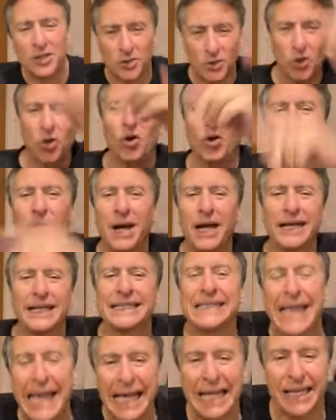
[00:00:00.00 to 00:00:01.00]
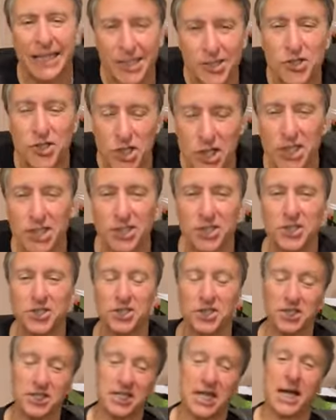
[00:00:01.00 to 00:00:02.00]
to all my Italian
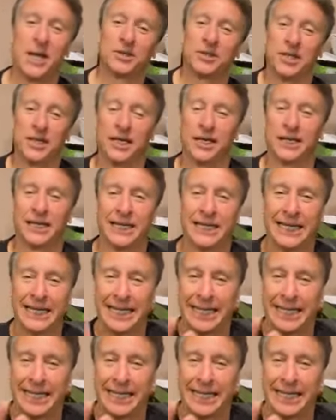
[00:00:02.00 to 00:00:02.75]
geniuses out there.